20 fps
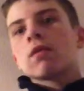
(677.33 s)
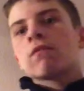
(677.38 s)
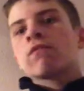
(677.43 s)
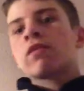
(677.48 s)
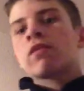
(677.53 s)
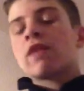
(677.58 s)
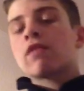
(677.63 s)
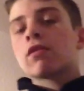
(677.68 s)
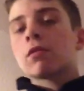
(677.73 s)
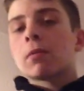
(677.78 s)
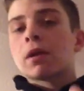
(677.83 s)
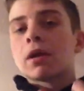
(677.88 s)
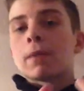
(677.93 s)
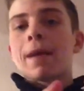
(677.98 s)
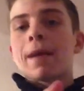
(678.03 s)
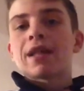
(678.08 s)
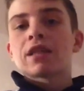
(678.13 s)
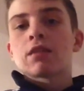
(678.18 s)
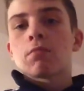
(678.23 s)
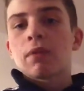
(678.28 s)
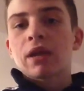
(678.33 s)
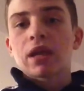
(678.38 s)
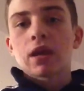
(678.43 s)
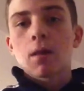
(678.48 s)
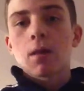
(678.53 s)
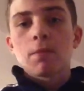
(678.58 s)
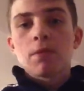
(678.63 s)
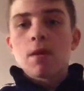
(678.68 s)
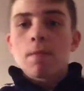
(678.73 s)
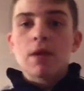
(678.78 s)
give them a command to pick it
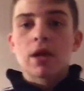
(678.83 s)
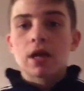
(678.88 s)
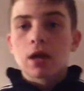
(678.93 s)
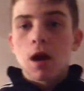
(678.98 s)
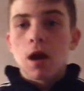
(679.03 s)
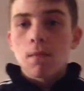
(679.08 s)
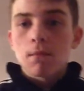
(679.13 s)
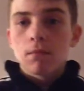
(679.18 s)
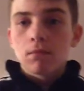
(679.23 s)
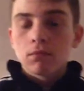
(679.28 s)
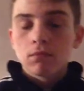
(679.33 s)
up, and they pick it up.